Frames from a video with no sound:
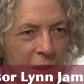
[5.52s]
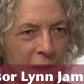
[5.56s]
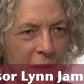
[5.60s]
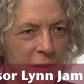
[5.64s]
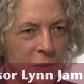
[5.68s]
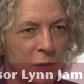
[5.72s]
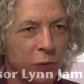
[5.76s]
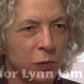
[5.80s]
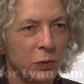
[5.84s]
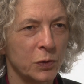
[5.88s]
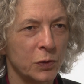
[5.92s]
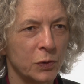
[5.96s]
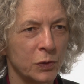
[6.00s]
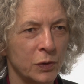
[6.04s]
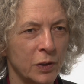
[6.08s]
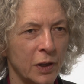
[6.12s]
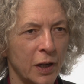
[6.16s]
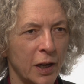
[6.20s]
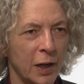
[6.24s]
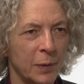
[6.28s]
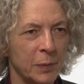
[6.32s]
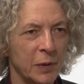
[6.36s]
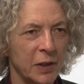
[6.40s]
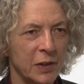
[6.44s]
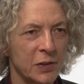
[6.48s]
I don't know
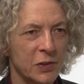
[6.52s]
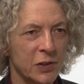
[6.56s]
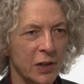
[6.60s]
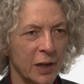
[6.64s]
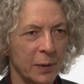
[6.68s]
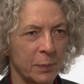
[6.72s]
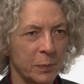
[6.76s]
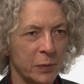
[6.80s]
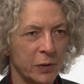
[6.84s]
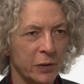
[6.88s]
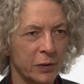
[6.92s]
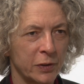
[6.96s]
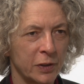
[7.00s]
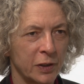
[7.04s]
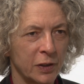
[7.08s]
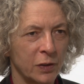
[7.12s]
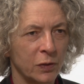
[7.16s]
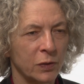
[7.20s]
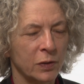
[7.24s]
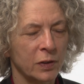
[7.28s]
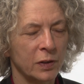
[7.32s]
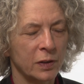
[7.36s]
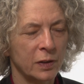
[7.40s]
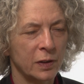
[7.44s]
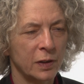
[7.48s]
that I'm exemplary
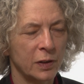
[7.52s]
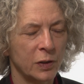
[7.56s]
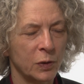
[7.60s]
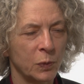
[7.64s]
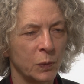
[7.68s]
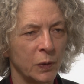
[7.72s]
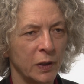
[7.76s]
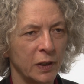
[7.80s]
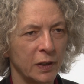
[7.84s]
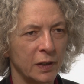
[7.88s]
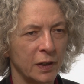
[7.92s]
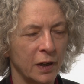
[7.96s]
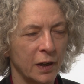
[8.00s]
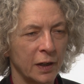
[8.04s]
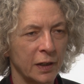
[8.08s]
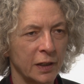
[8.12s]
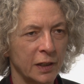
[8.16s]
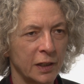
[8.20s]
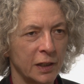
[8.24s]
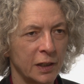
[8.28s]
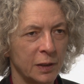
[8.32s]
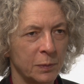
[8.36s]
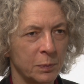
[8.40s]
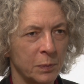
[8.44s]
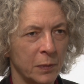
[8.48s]
on the way that I
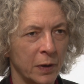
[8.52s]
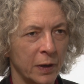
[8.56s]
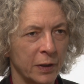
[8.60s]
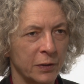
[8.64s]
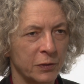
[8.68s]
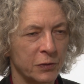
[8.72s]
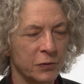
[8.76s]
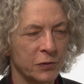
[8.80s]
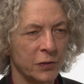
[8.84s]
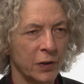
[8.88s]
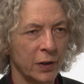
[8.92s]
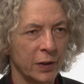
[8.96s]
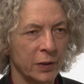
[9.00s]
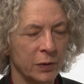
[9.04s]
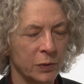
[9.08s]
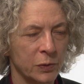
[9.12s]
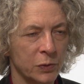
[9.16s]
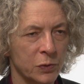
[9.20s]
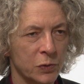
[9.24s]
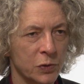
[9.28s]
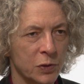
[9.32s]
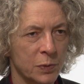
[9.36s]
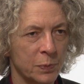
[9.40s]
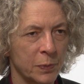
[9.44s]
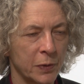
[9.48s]
keep my
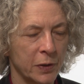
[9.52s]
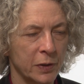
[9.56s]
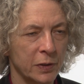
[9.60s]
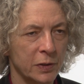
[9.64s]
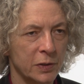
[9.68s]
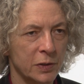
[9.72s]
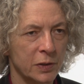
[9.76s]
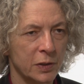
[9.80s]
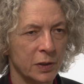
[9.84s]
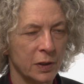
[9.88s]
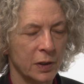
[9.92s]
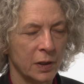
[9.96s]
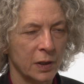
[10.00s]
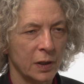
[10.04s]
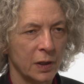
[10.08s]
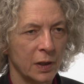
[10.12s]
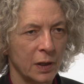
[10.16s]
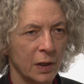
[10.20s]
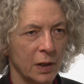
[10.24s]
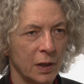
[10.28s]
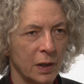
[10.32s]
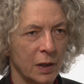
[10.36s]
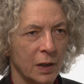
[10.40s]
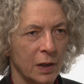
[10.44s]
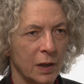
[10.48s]
files, but
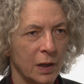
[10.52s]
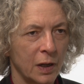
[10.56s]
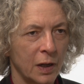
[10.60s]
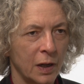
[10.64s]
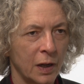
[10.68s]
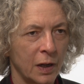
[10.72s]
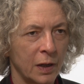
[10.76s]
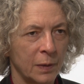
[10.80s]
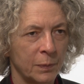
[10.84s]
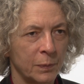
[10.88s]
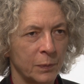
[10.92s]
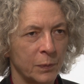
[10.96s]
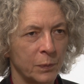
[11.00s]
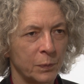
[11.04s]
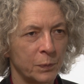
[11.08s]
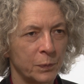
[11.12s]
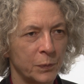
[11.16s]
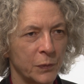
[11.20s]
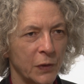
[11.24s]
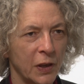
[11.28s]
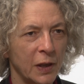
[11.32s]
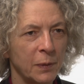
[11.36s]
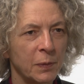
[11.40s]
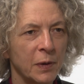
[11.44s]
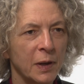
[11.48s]

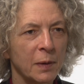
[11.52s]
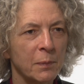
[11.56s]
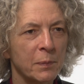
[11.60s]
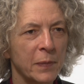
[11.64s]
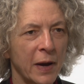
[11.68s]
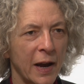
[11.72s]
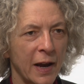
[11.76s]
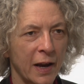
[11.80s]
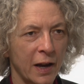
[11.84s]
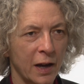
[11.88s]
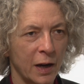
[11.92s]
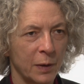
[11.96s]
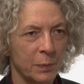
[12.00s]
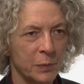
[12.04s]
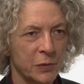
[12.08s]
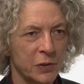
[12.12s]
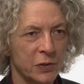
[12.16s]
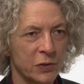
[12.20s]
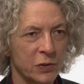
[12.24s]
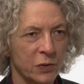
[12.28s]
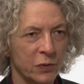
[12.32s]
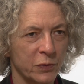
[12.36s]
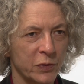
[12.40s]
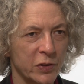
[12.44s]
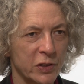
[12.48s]
keeping backups
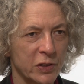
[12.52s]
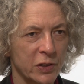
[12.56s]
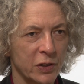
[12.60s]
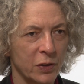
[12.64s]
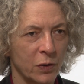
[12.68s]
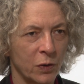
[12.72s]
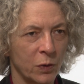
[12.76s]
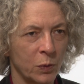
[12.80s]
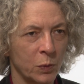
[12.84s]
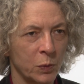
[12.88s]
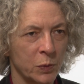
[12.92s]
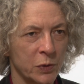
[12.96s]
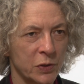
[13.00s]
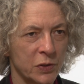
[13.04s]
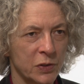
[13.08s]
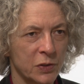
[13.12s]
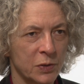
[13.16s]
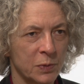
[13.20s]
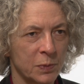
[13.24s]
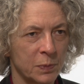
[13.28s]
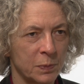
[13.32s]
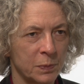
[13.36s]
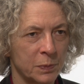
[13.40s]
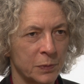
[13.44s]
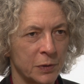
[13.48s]
is obviously
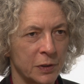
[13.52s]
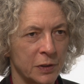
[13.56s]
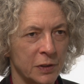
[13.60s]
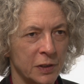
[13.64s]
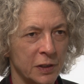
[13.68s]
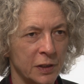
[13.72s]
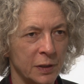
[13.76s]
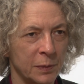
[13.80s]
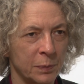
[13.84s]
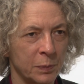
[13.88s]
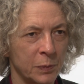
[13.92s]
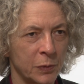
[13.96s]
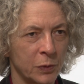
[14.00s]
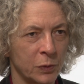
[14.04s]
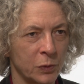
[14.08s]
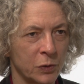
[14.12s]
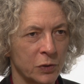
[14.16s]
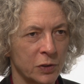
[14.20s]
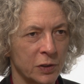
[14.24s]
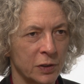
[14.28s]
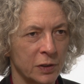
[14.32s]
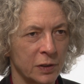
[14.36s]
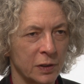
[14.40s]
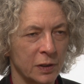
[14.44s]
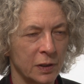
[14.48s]
always pretty
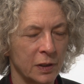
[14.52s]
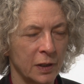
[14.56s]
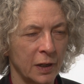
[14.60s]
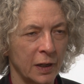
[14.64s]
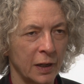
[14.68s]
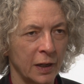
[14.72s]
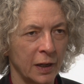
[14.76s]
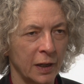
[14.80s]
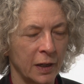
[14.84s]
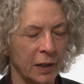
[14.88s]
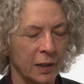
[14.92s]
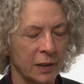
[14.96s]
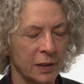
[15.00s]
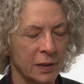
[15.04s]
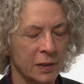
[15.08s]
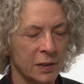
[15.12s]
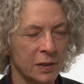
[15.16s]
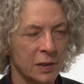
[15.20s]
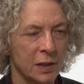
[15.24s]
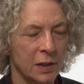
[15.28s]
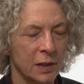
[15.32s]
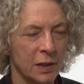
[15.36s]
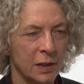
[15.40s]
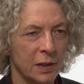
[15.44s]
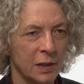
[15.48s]
important.
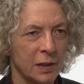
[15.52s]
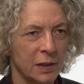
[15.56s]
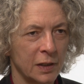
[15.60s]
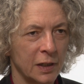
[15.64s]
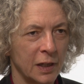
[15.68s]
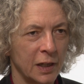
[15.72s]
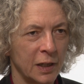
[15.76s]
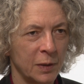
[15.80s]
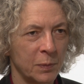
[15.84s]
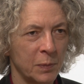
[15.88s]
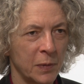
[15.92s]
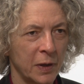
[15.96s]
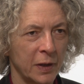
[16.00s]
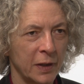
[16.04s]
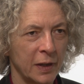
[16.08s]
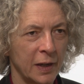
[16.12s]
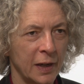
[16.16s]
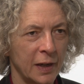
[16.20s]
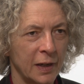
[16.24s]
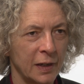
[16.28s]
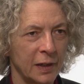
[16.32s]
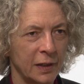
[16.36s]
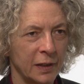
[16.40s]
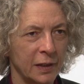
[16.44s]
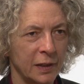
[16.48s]
And in my
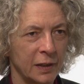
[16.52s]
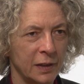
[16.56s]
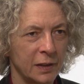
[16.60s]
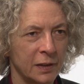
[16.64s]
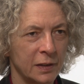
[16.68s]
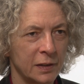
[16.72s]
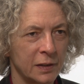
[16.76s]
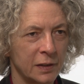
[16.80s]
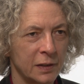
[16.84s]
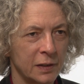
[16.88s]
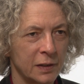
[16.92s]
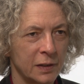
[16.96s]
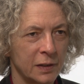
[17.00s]
early